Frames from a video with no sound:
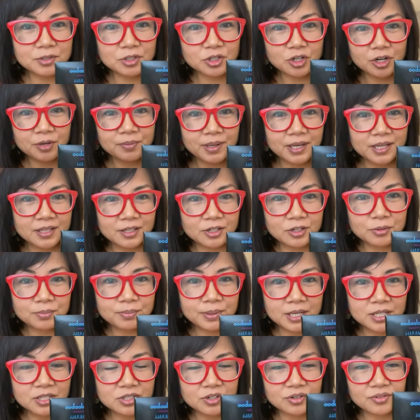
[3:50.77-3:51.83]
charming little
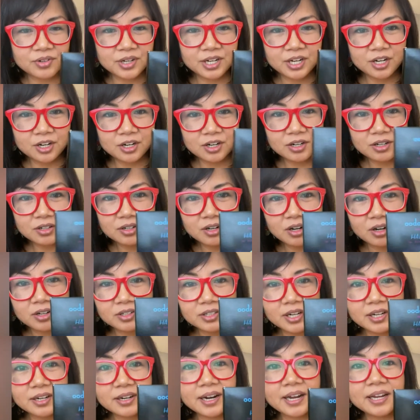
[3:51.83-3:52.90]
piece over here called
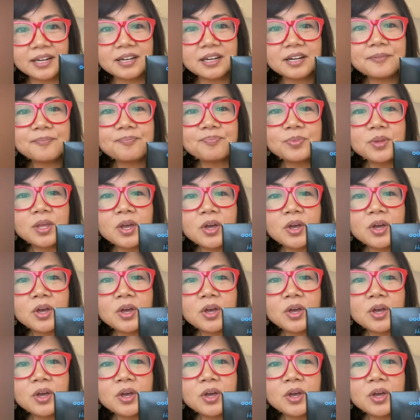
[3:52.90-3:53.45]
"Harana,"